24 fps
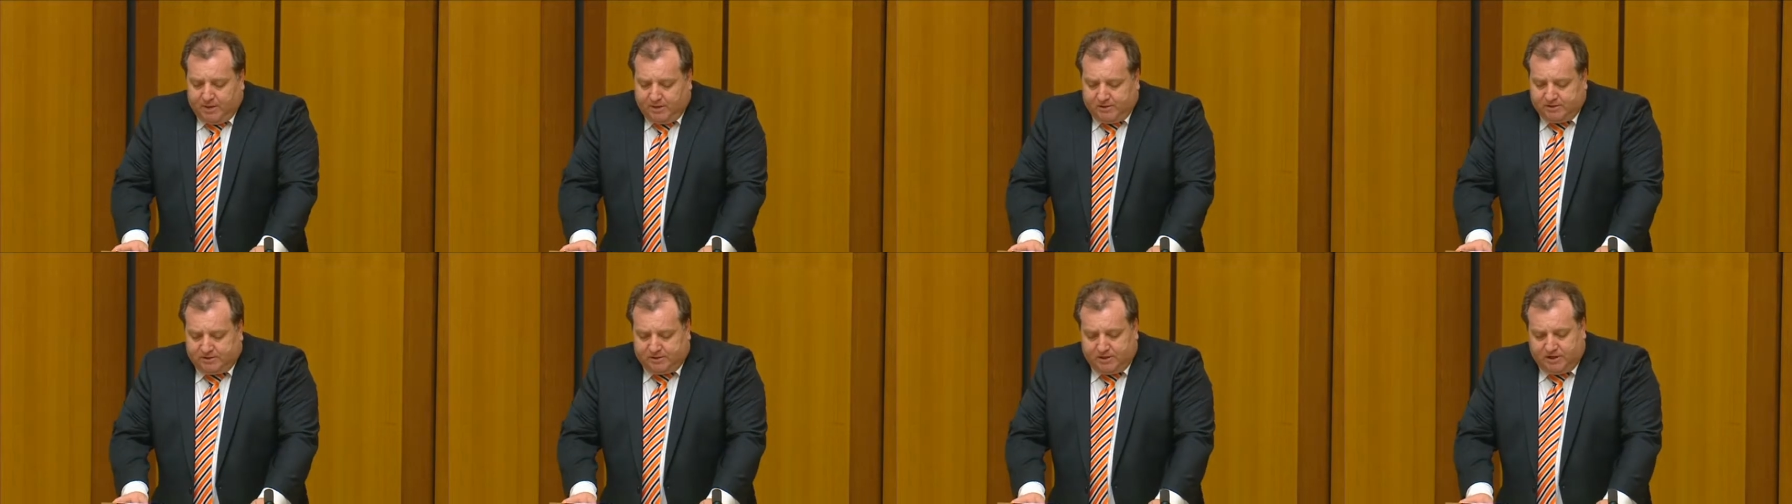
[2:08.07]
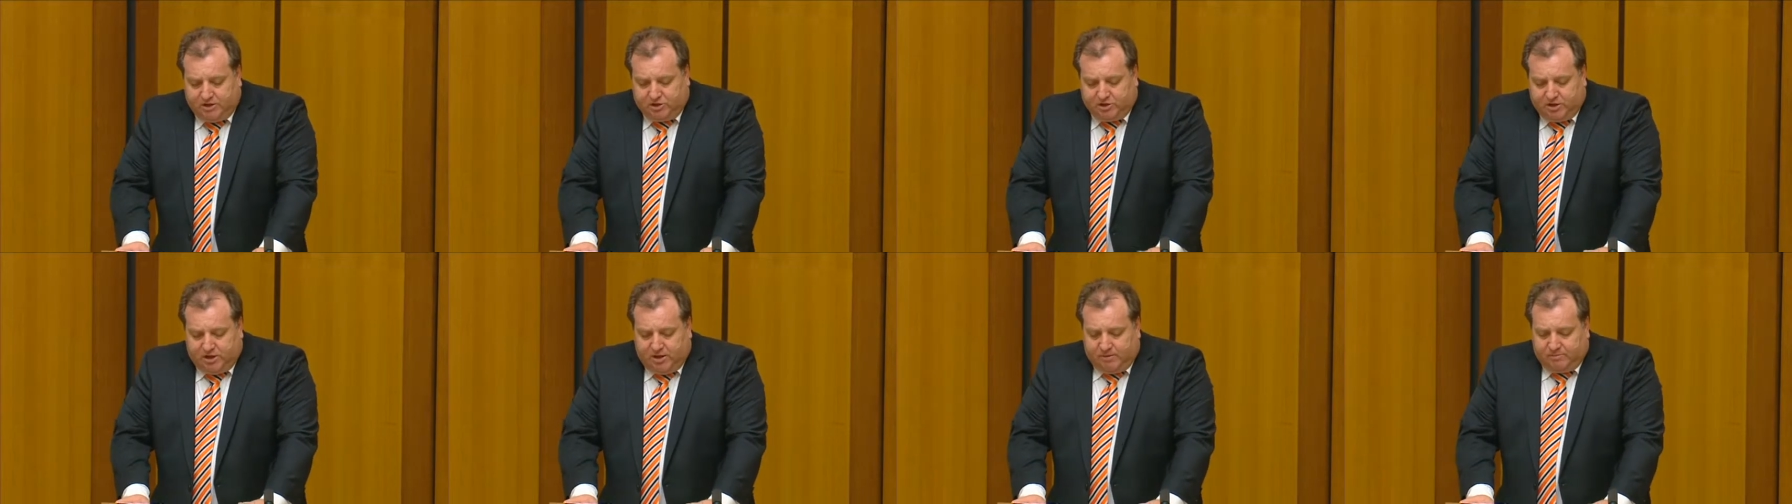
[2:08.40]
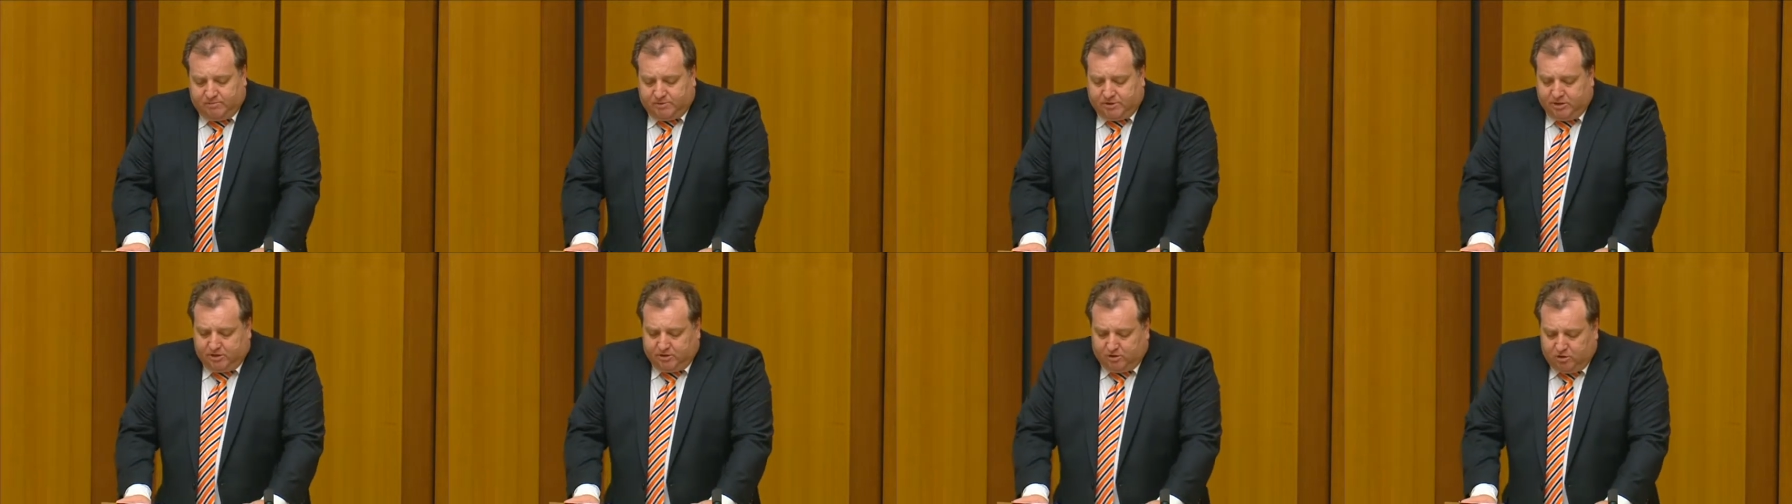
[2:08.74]

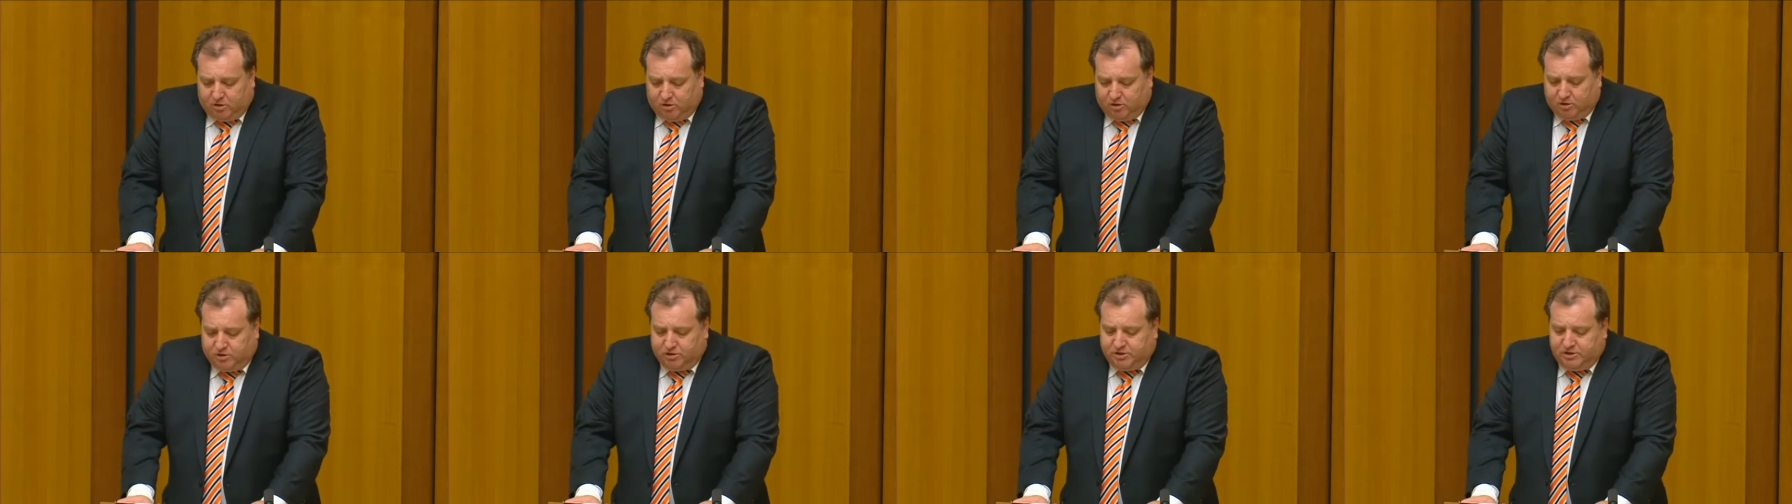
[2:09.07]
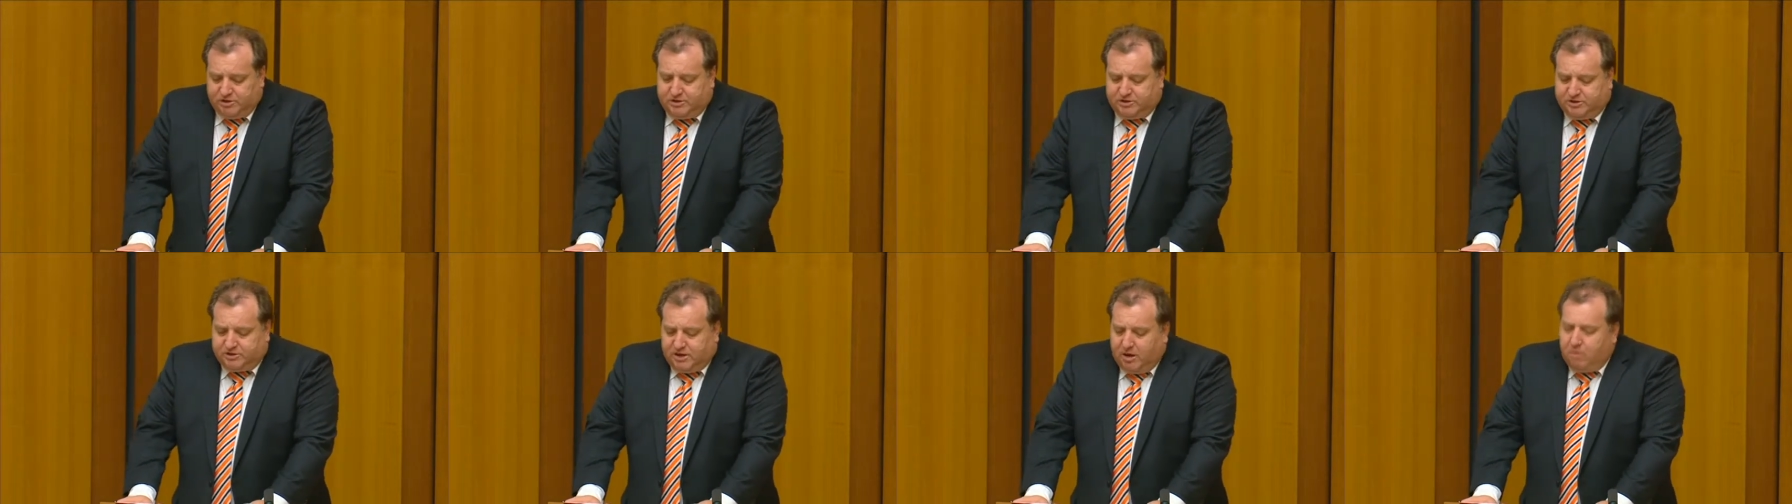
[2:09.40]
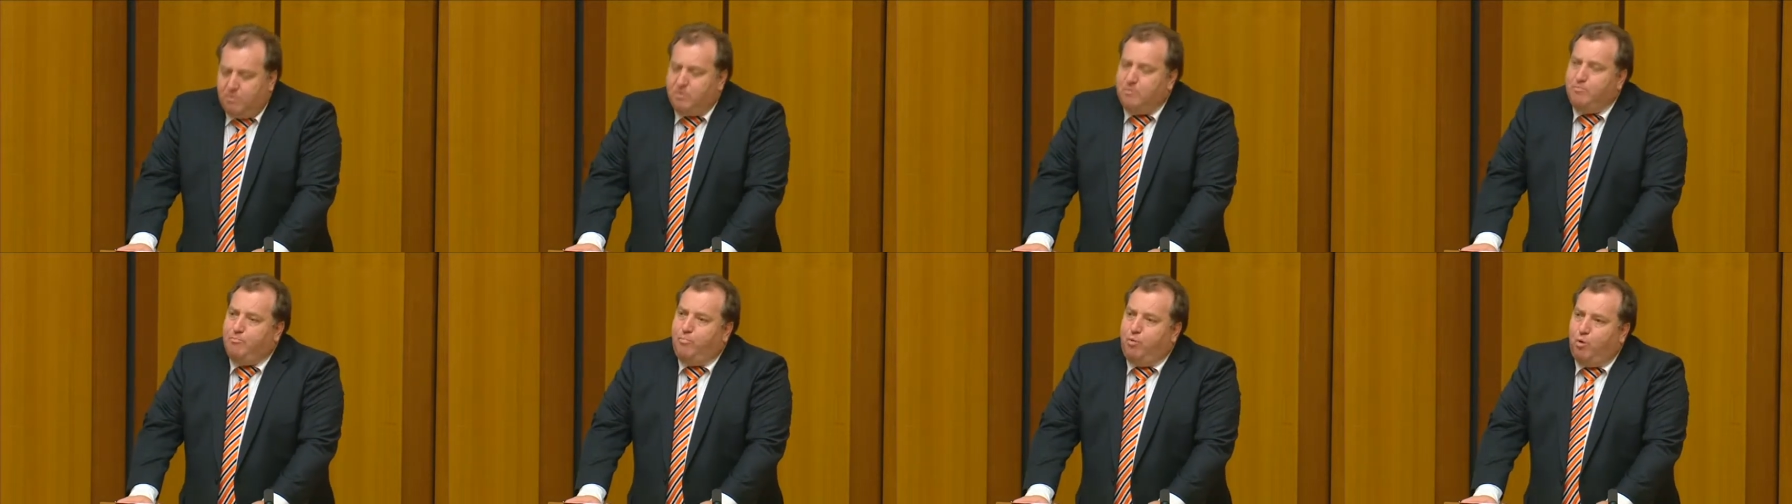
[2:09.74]
CGM technology is
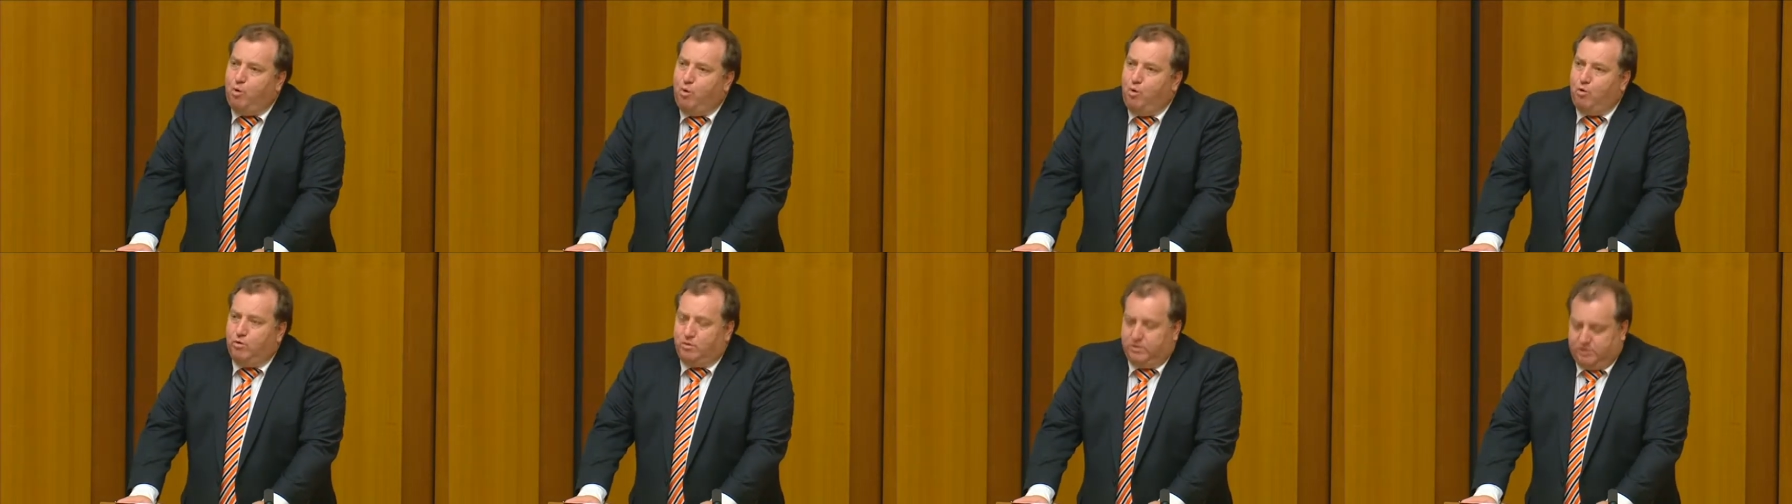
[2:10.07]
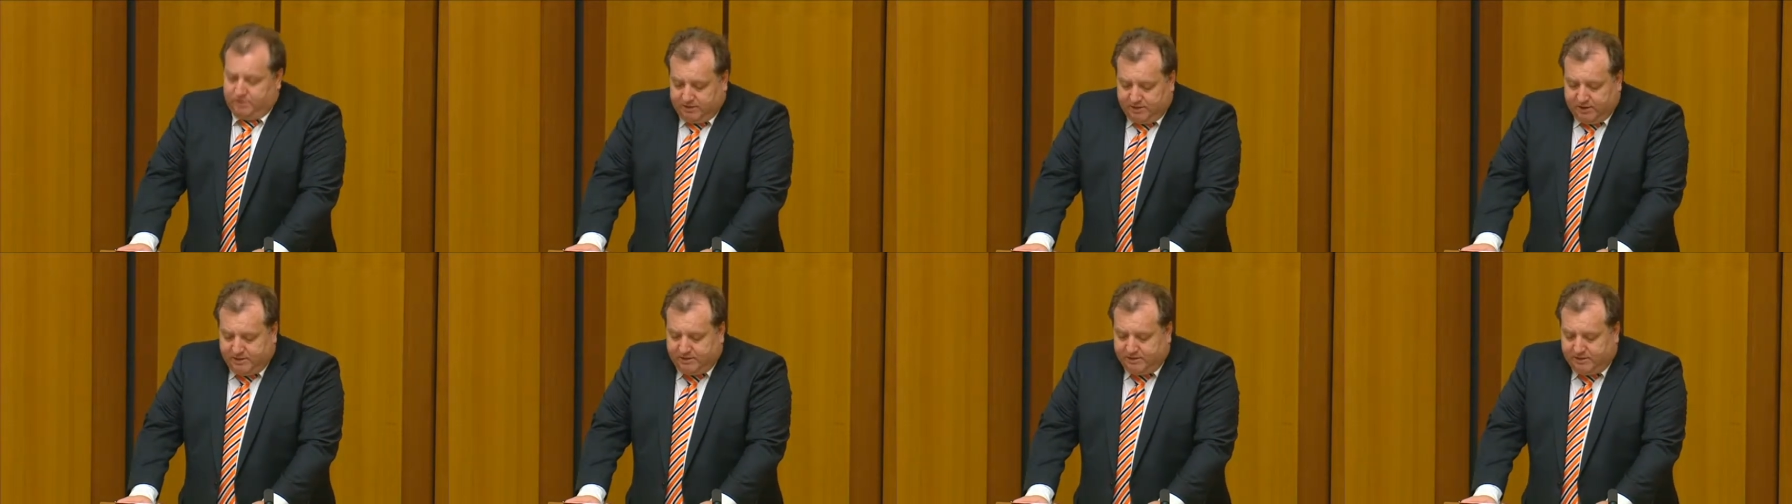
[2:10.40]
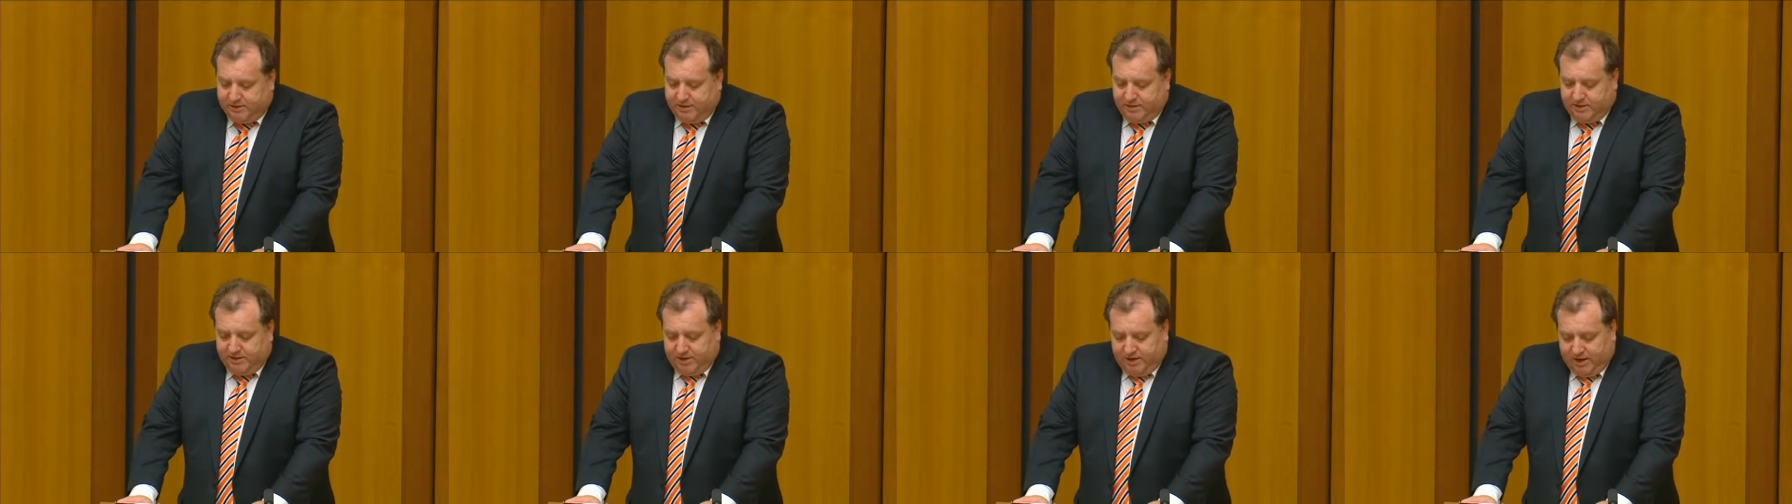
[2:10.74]
so important to
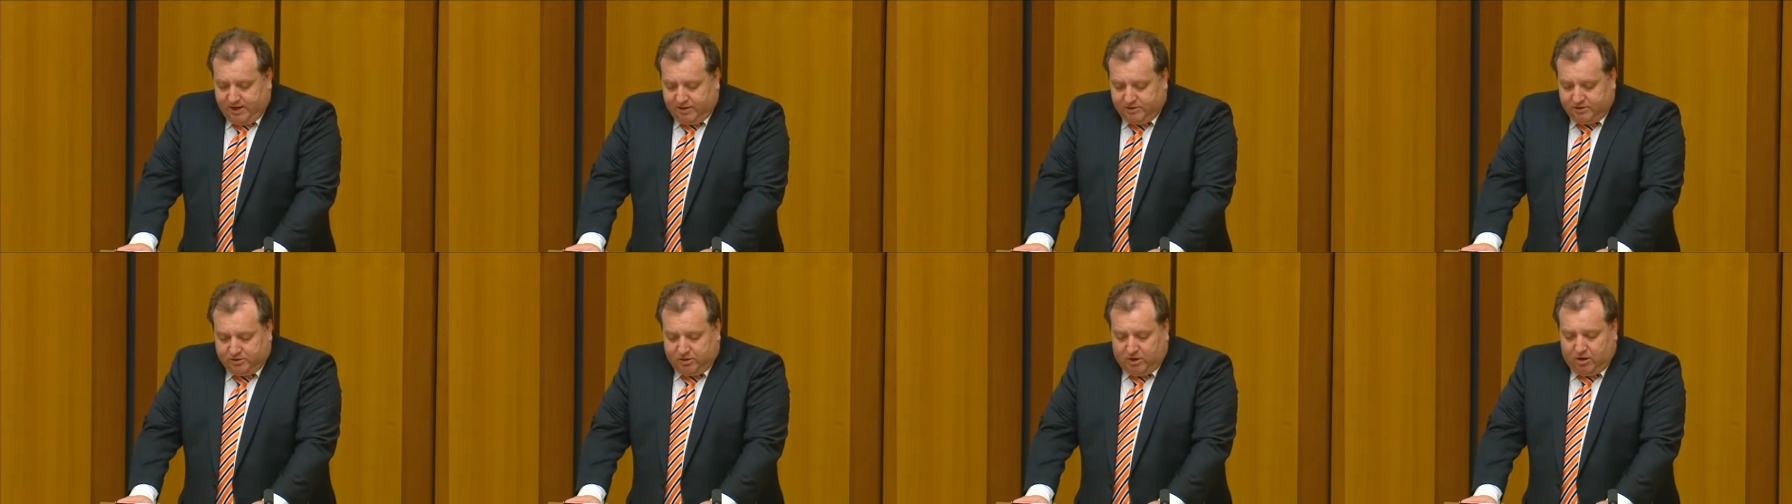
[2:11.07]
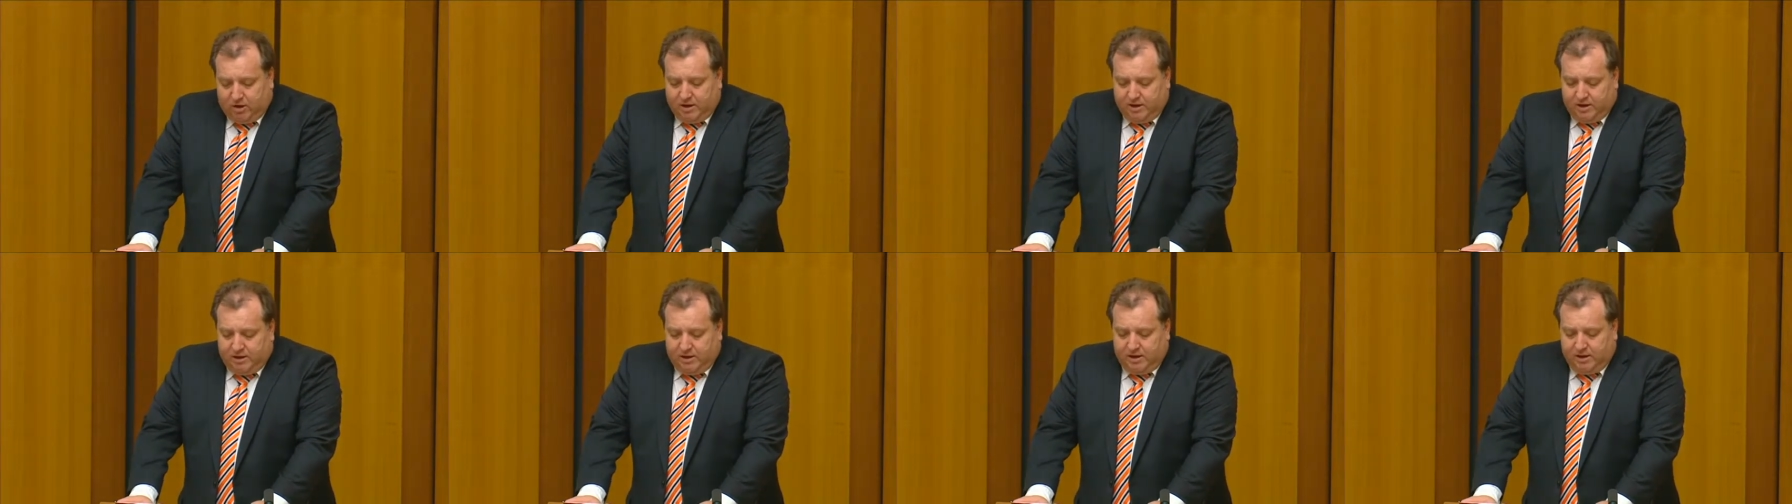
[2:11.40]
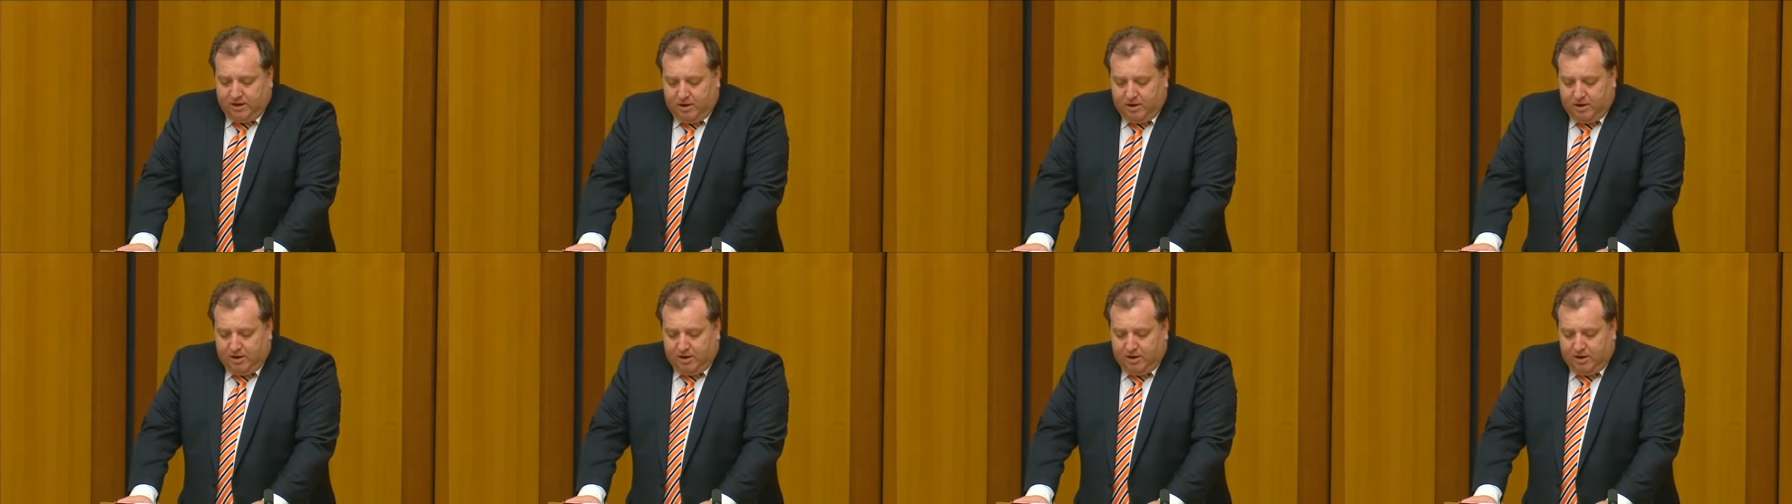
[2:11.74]
lessening the anxiety